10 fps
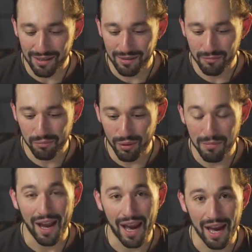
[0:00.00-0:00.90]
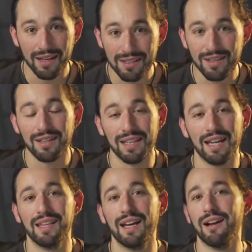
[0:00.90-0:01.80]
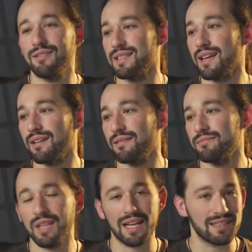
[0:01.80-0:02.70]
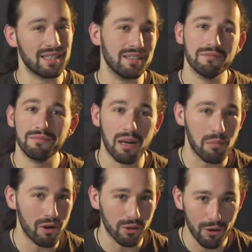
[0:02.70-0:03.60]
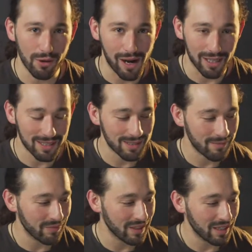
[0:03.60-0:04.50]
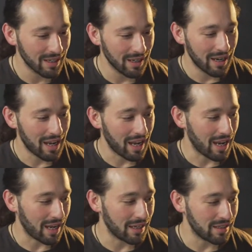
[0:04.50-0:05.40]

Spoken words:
put my hands on that light, I was like, that's it. I'm all Godox. And